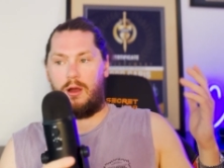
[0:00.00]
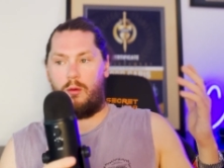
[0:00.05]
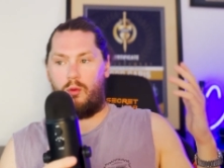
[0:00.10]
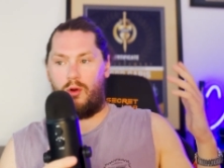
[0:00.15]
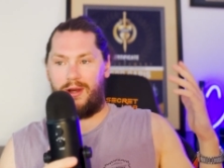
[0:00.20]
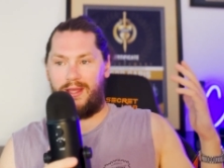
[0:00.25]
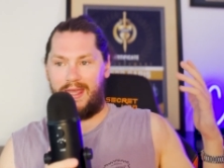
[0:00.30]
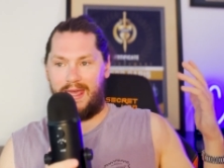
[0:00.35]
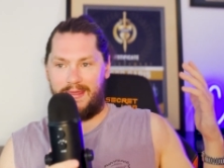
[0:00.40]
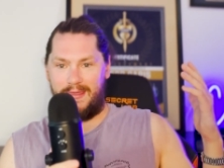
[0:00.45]
I
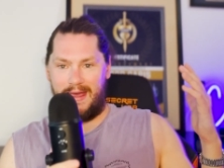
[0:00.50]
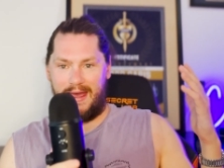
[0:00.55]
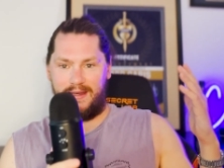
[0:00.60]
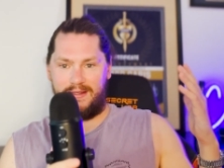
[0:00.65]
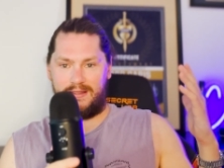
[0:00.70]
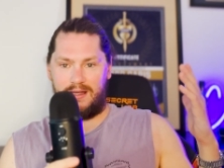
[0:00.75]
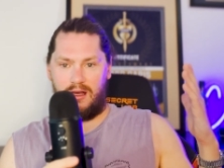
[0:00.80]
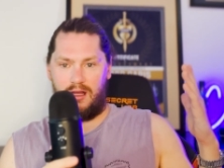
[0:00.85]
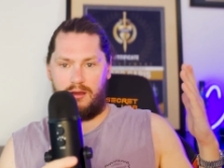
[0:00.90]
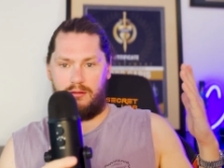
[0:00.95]
want to get
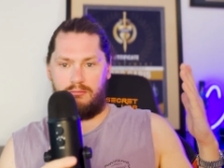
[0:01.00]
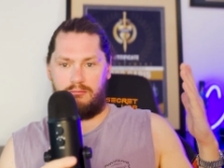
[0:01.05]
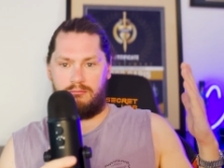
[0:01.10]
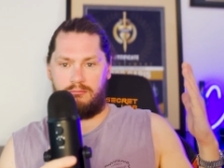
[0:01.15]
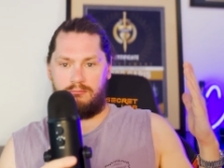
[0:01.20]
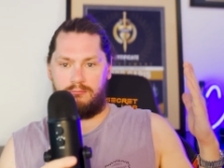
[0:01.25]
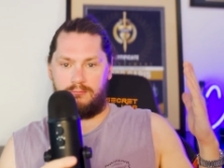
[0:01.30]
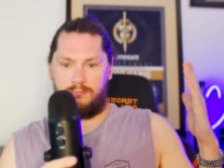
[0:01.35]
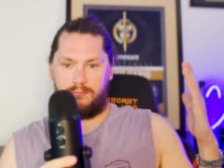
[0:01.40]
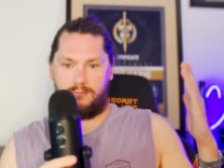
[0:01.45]
that done
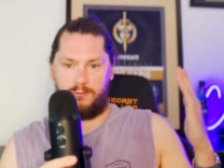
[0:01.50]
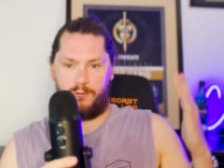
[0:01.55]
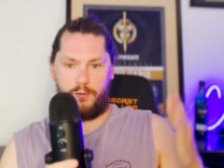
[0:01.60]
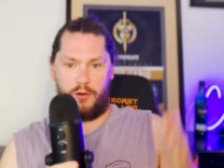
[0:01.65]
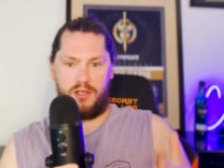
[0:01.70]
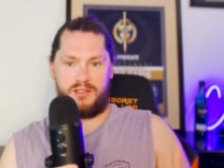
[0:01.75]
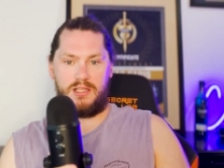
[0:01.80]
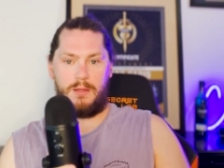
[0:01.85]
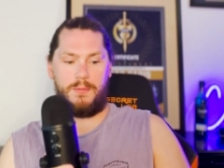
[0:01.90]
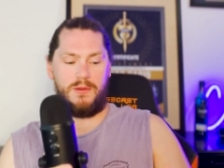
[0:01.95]

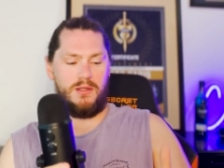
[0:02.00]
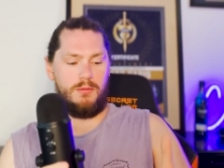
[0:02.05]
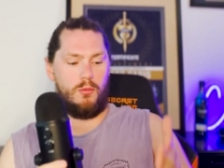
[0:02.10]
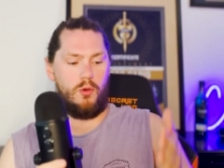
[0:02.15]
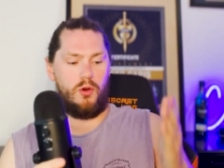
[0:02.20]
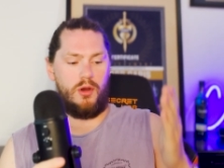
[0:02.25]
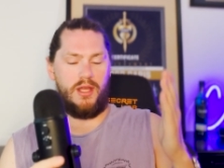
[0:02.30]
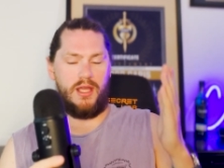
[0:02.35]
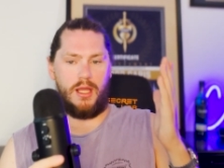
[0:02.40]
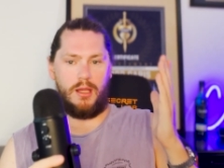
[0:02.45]
first up in the
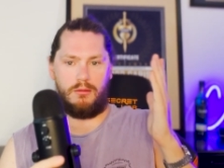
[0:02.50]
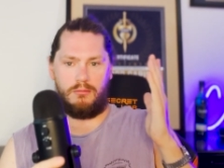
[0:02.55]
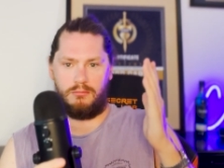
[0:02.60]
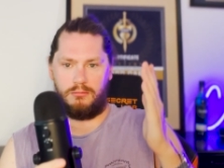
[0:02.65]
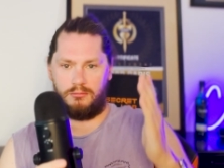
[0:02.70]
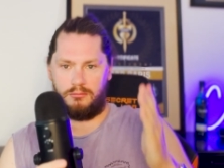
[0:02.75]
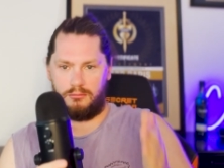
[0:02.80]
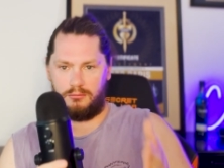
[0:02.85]
morning,